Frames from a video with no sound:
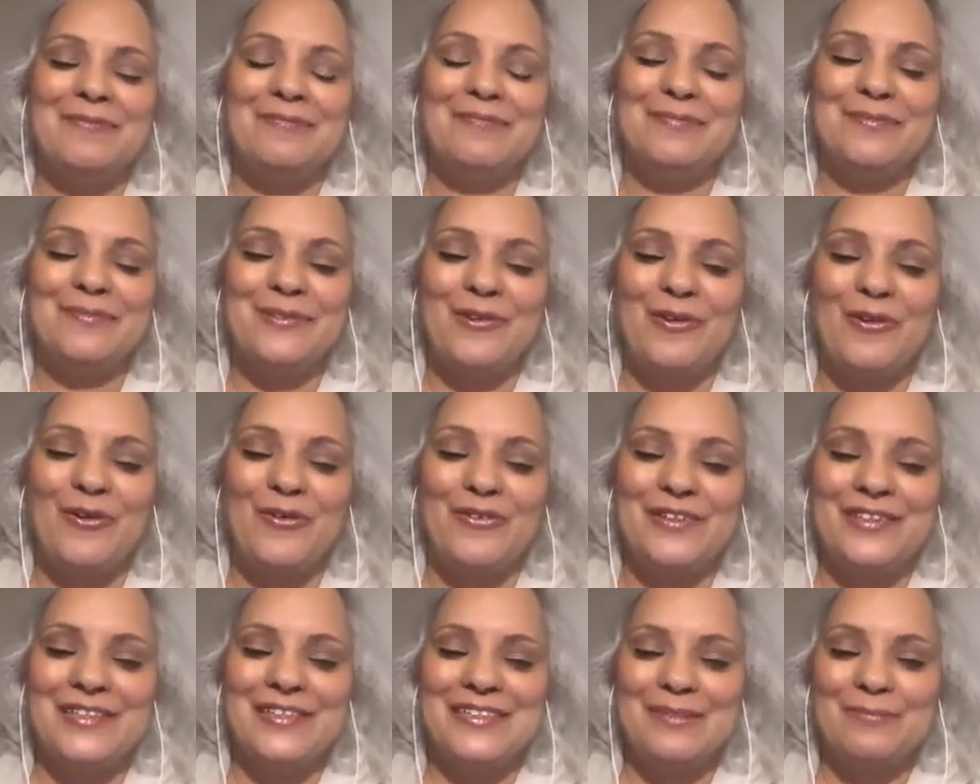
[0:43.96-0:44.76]

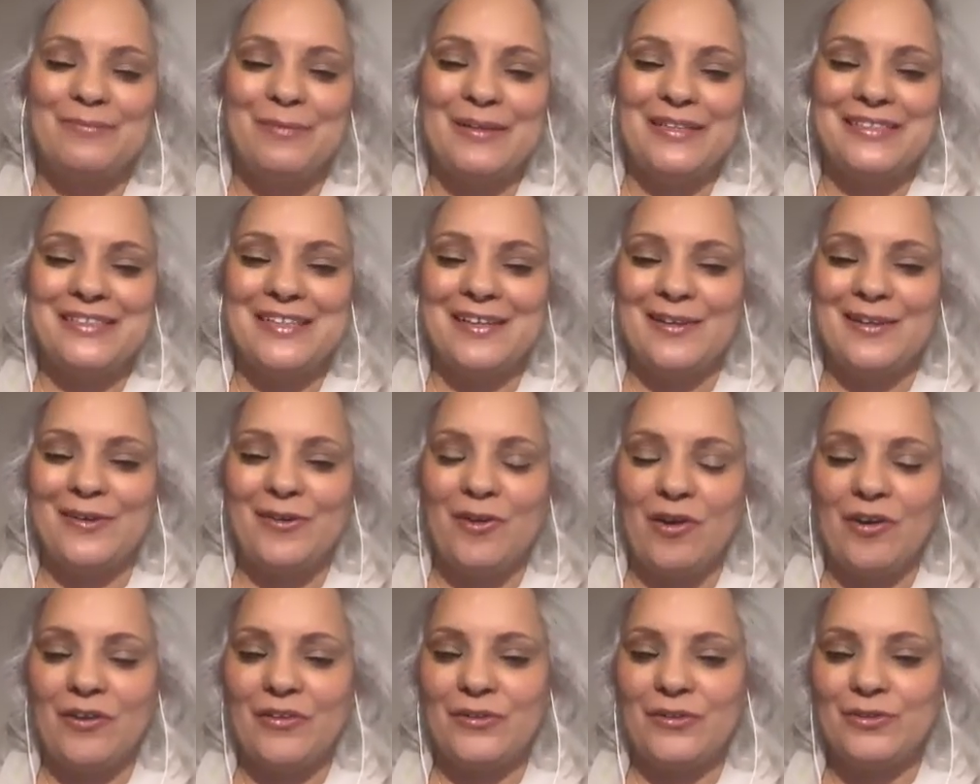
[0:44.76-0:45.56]
Lori is a best-selling
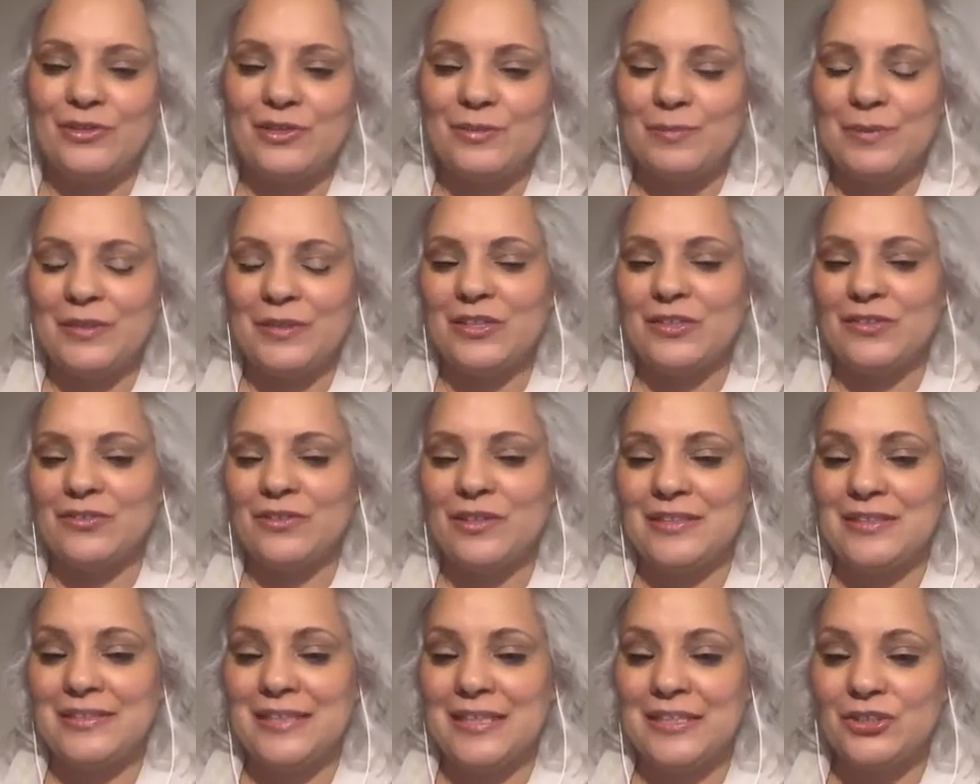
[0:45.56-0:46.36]
author, speaker,
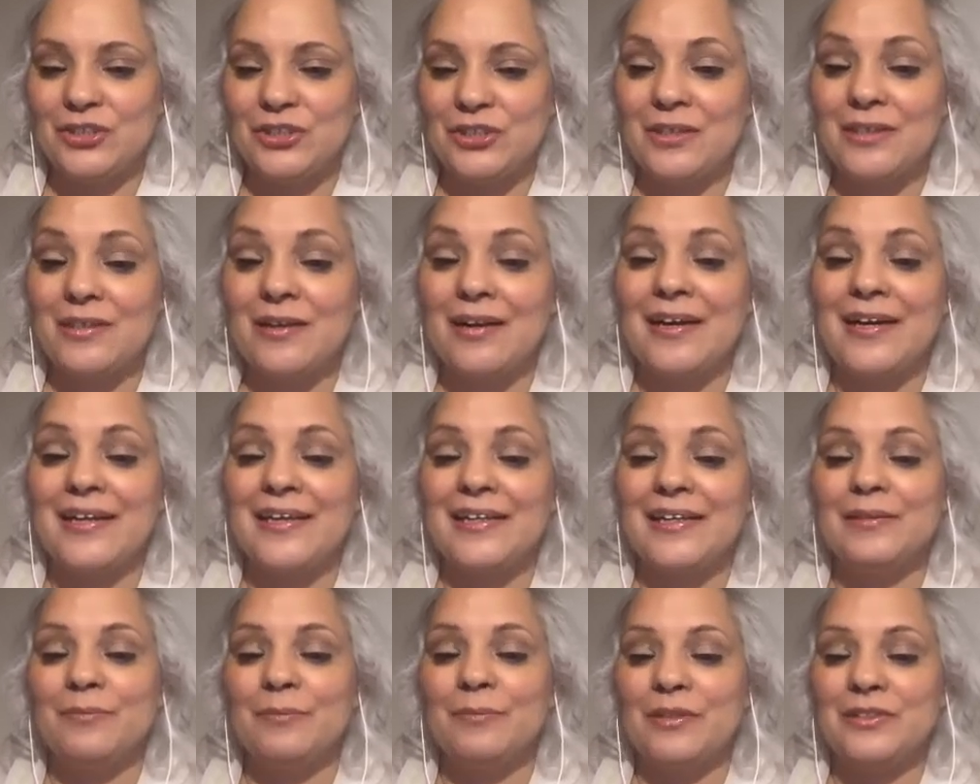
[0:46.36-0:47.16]
Ascension
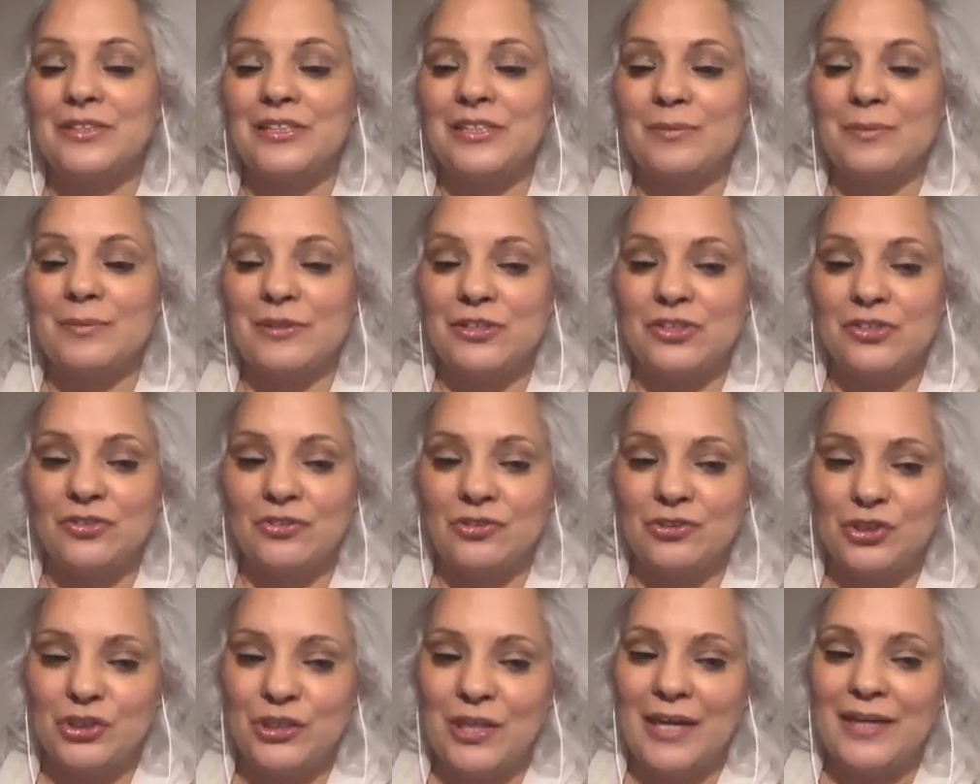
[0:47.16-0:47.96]
guide,
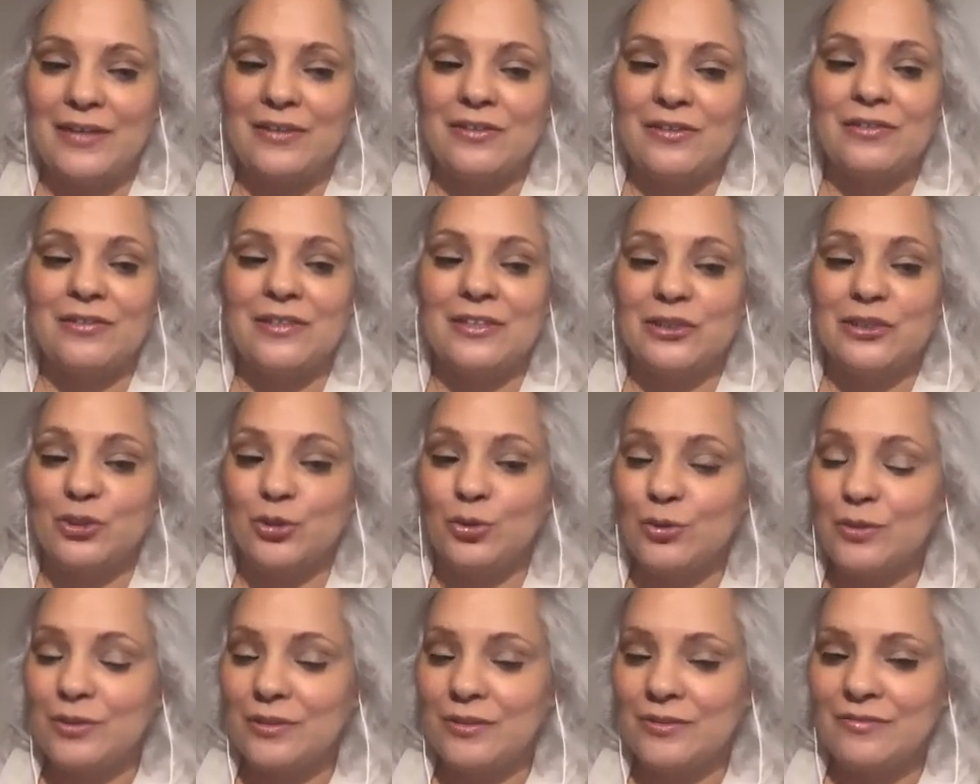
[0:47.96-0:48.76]
multidimensional channel,
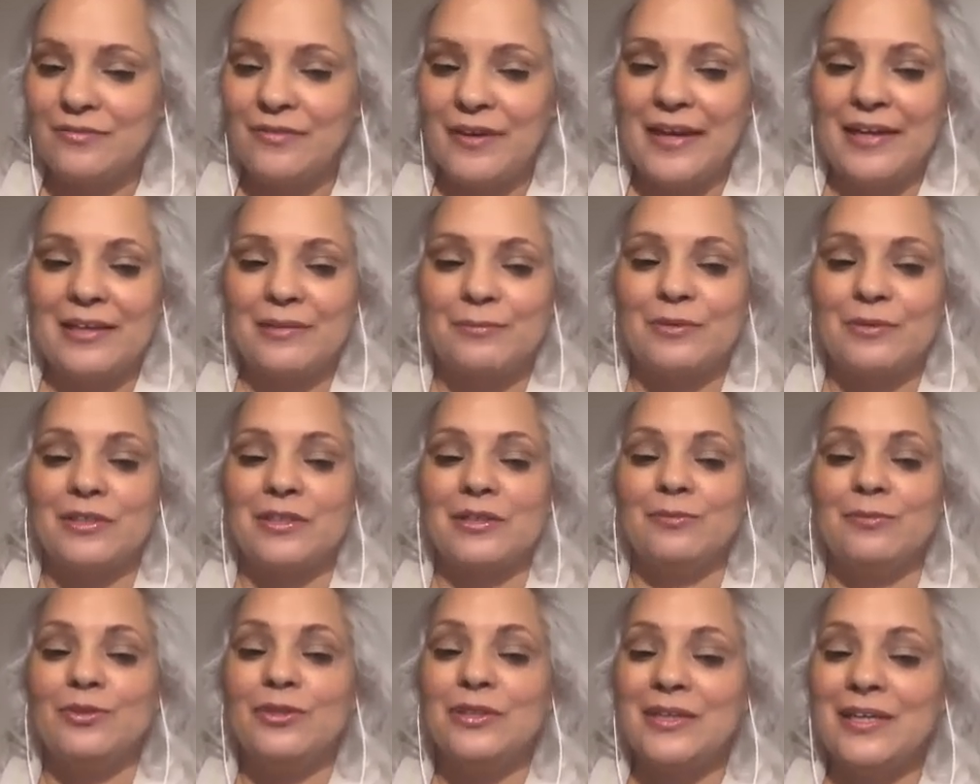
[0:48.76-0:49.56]
intuitive, animal
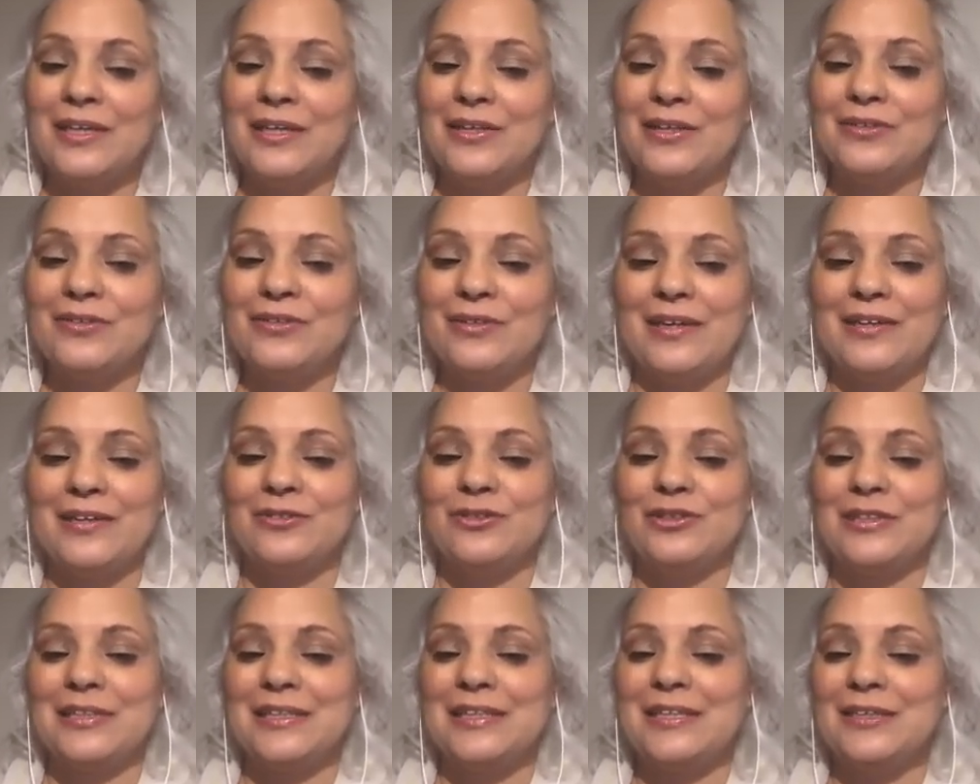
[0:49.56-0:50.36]
communicator,
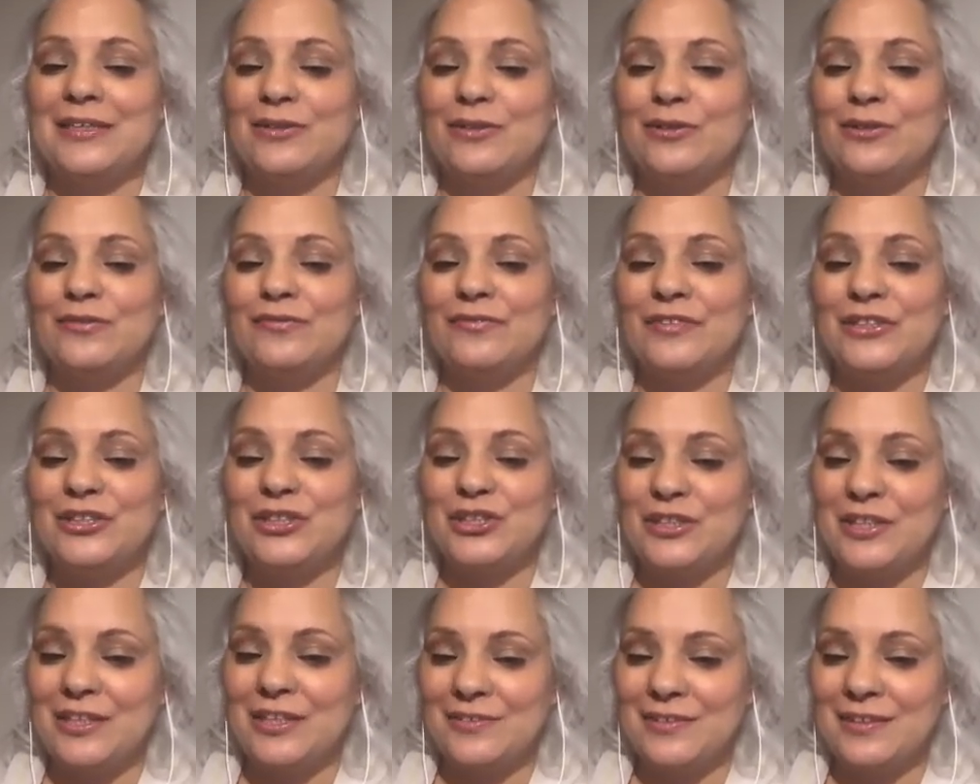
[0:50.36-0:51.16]
energy healer,
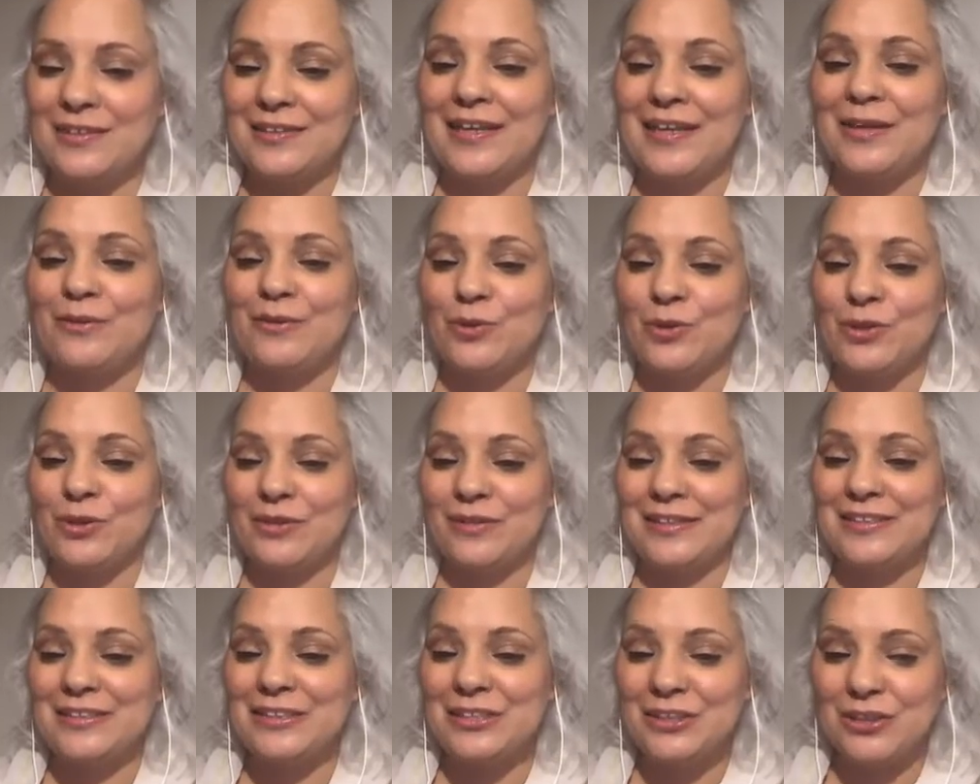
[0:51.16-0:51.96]
visionary, light worker,
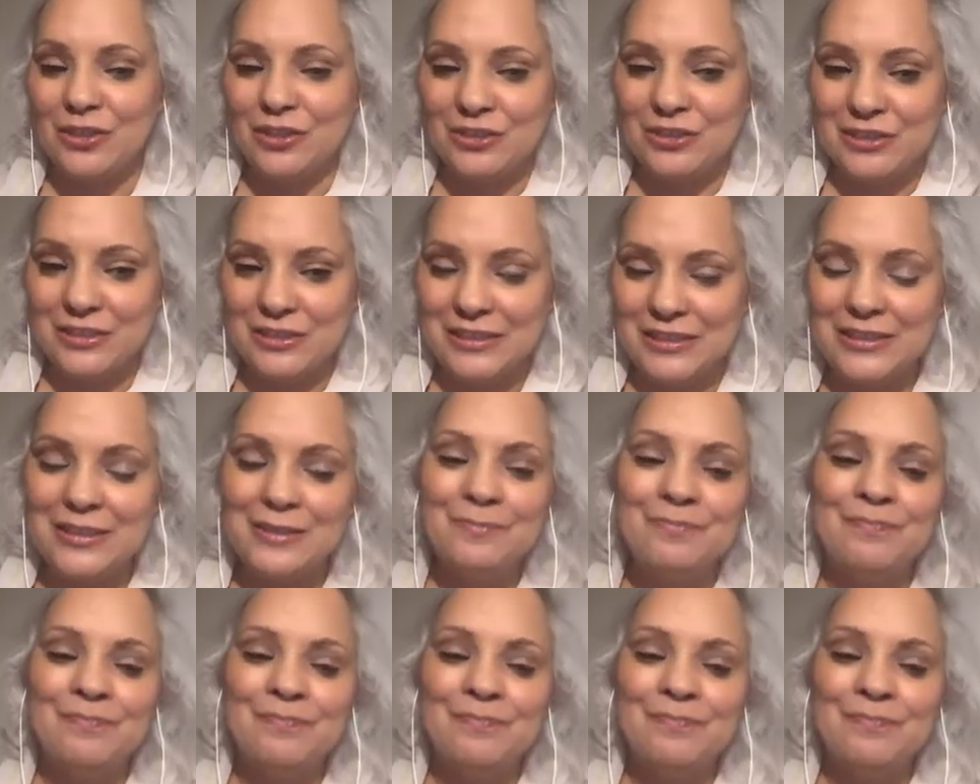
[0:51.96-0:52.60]
and starseed,